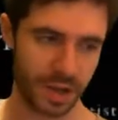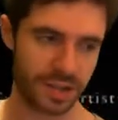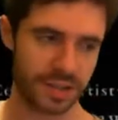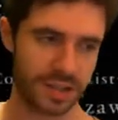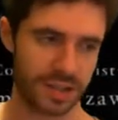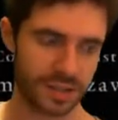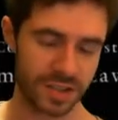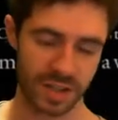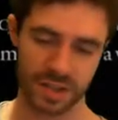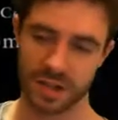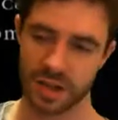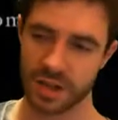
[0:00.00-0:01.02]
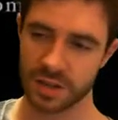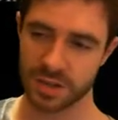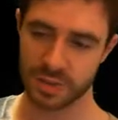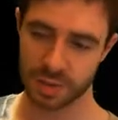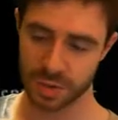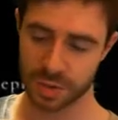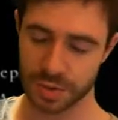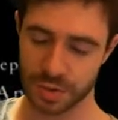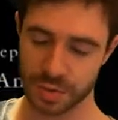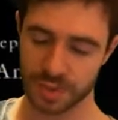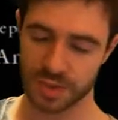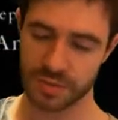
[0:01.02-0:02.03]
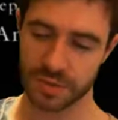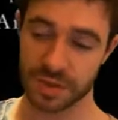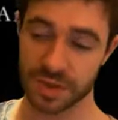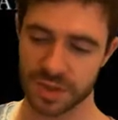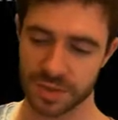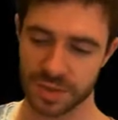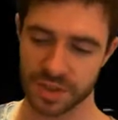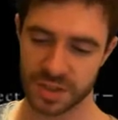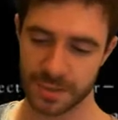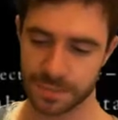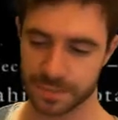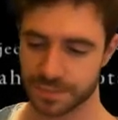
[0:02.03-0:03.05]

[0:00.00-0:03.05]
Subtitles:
I intend to take this whole YouTube Twitch thing very seriously